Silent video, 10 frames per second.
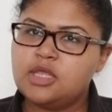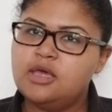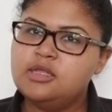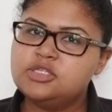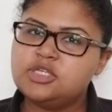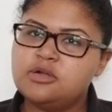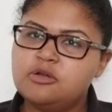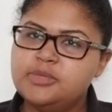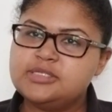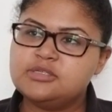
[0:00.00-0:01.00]
Any
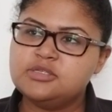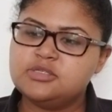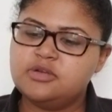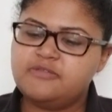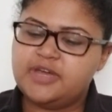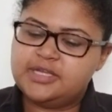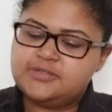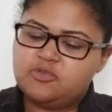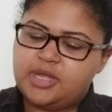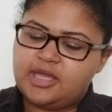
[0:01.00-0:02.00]
general messages or
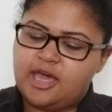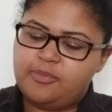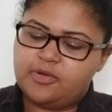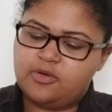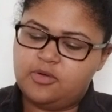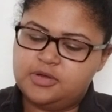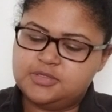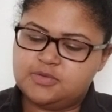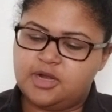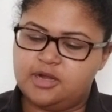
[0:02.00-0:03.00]
advice for my
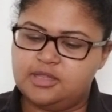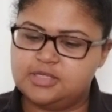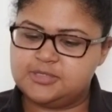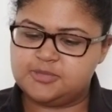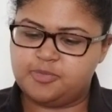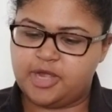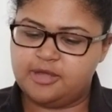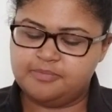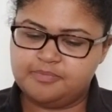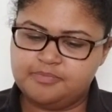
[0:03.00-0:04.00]
Capricorns regarding this spread?